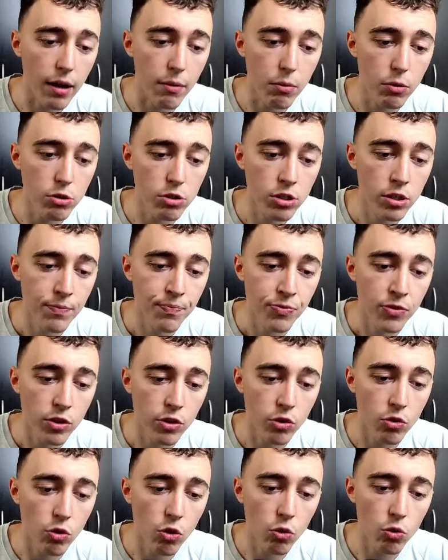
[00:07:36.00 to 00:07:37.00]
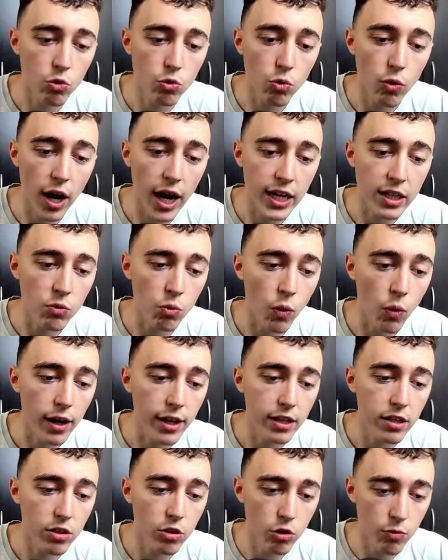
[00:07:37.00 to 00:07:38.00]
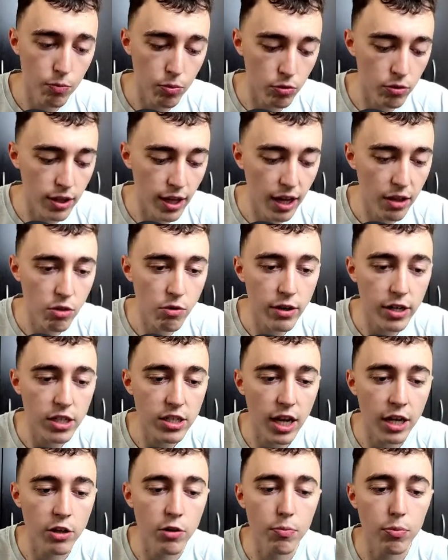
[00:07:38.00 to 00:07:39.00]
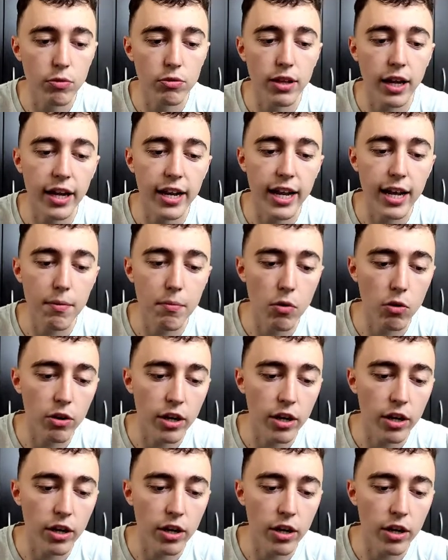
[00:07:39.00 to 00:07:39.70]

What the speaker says: HiveOS, you go to add wallet, you put the address, and you put a name.